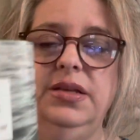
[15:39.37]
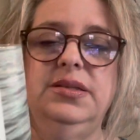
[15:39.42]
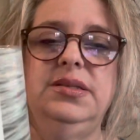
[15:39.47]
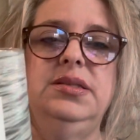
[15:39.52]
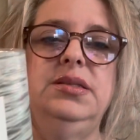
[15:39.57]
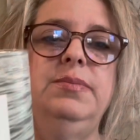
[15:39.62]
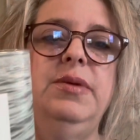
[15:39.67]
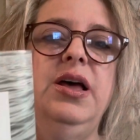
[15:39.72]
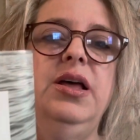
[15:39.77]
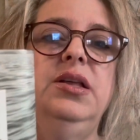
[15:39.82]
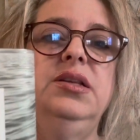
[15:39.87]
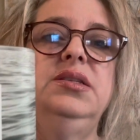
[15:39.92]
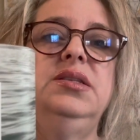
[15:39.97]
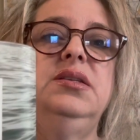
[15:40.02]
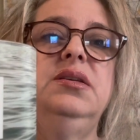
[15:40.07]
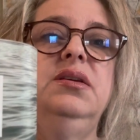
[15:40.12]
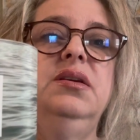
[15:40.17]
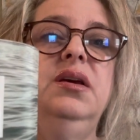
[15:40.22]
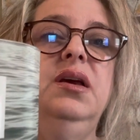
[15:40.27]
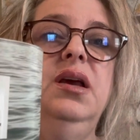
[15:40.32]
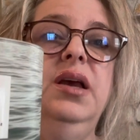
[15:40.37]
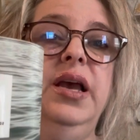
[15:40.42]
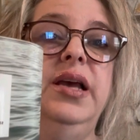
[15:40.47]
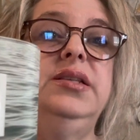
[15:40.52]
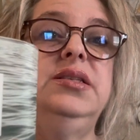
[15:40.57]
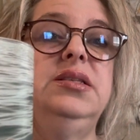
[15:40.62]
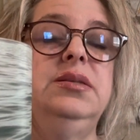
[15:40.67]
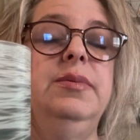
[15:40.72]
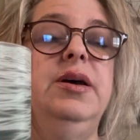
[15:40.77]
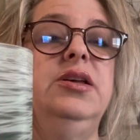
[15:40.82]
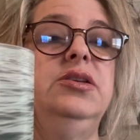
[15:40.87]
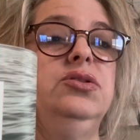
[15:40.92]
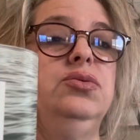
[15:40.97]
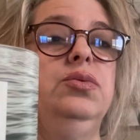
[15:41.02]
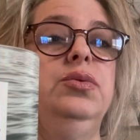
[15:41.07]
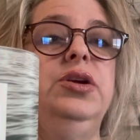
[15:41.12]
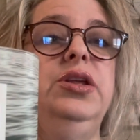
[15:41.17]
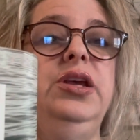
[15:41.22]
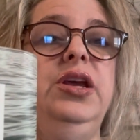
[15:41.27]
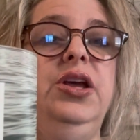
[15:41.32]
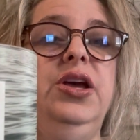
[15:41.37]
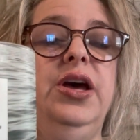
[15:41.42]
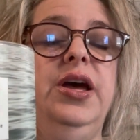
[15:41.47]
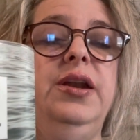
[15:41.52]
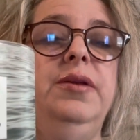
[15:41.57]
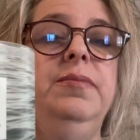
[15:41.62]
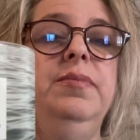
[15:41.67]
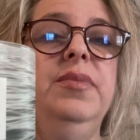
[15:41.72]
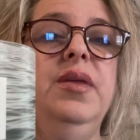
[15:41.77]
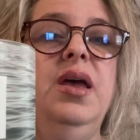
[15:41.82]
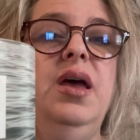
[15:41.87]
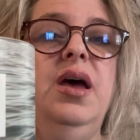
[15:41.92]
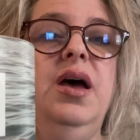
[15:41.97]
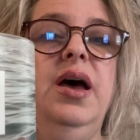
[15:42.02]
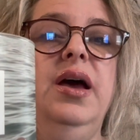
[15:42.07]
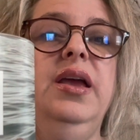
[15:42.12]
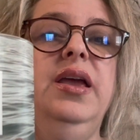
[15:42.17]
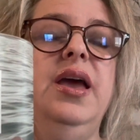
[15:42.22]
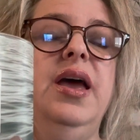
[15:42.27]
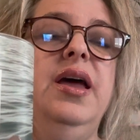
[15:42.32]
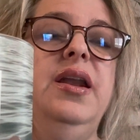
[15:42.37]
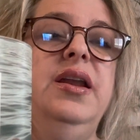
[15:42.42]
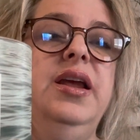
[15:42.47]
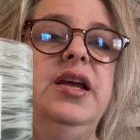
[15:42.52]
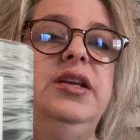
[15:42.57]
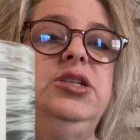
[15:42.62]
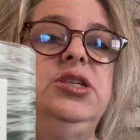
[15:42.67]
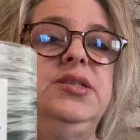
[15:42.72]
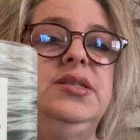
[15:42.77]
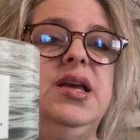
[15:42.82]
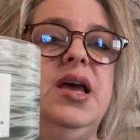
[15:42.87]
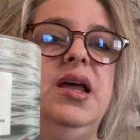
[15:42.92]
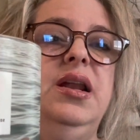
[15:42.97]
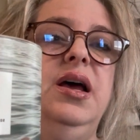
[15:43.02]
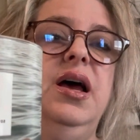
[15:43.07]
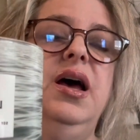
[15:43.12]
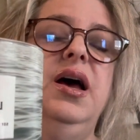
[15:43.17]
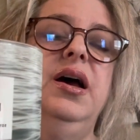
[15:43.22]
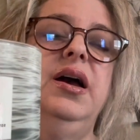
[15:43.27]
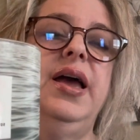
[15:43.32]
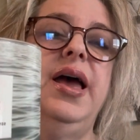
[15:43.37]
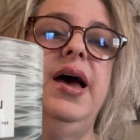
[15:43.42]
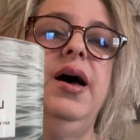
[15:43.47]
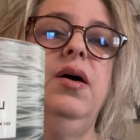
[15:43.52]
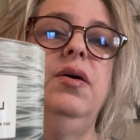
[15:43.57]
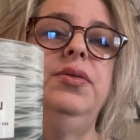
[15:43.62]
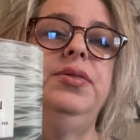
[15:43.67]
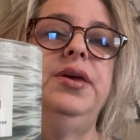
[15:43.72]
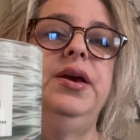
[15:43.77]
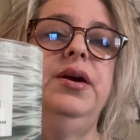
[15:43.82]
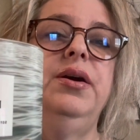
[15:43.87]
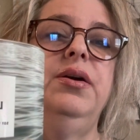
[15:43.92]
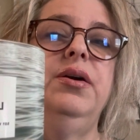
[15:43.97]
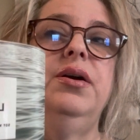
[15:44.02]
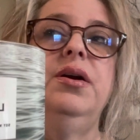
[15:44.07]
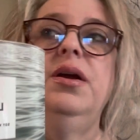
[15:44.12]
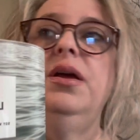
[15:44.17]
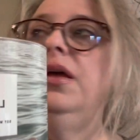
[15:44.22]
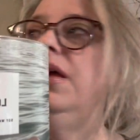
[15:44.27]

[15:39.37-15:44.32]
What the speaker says: smells really good. Again, it just kind of hung out there,